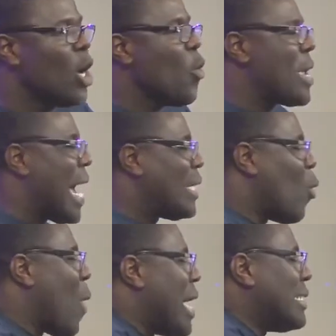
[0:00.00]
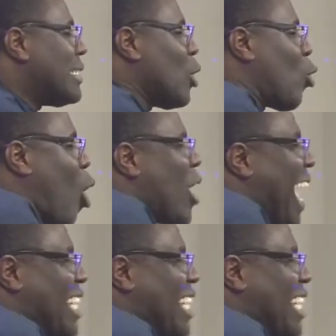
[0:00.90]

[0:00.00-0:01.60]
We are the ones God has